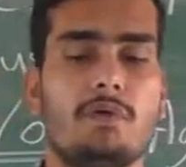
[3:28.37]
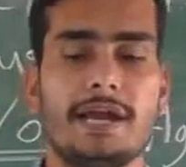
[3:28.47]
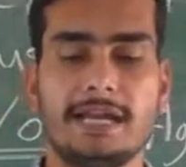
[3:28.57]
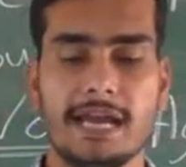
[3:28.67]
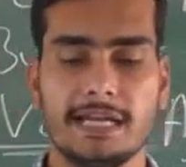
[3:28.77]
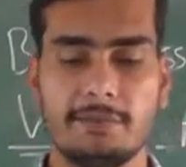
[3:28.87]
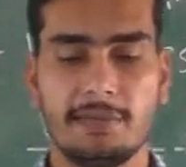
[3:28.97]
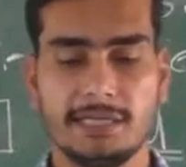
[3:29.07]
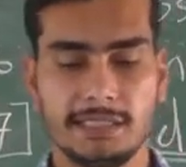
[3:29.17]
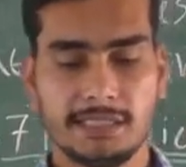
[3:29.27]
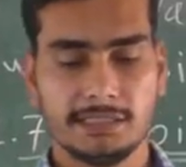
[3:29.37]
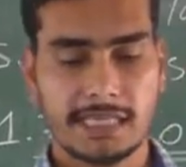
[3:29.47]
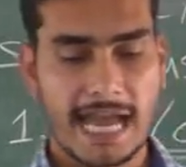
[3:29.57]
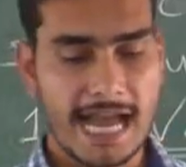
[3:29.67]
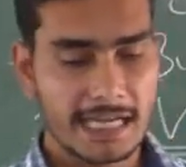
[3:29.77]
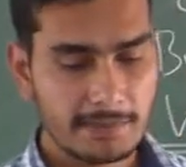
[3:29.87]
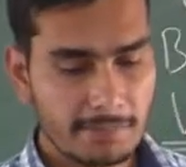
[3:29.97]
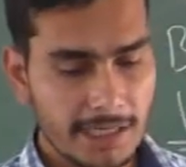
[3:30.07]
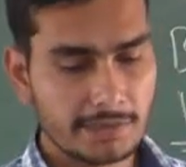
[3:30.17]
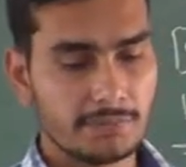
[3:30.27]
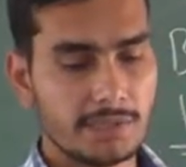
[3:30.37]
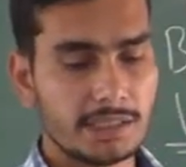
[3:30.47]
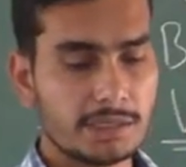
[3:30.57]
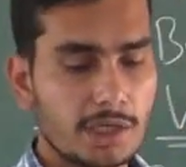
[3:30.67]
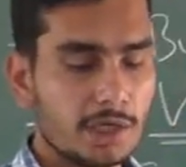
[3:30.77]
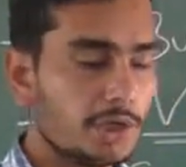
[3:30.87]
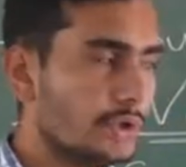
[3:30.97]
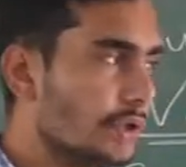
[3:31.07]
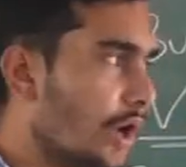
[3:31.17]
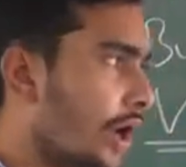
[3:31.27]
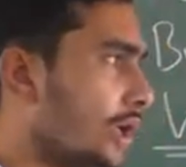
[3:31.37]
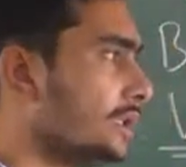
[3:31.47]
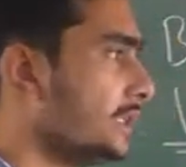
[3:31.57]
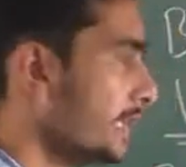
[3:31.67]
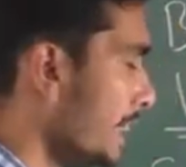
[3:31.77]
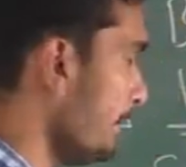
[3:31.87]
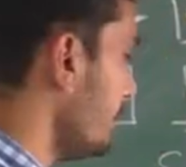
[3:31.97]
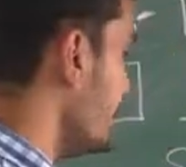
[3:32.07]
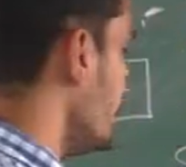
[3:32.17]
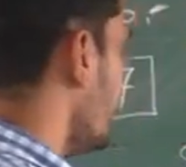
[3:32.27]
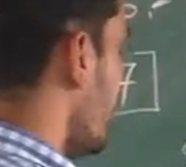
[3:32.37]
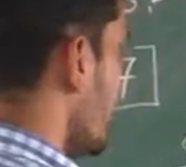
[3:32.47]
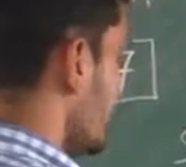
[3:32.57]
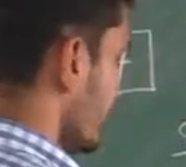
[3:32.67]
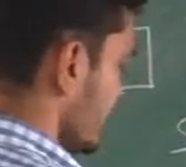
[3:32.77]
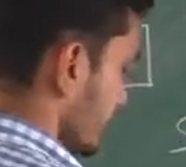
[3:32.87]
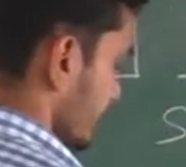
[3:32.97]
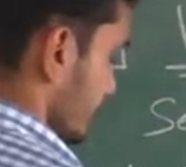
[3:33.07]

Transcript: wide agreement is agreement with not capable parties.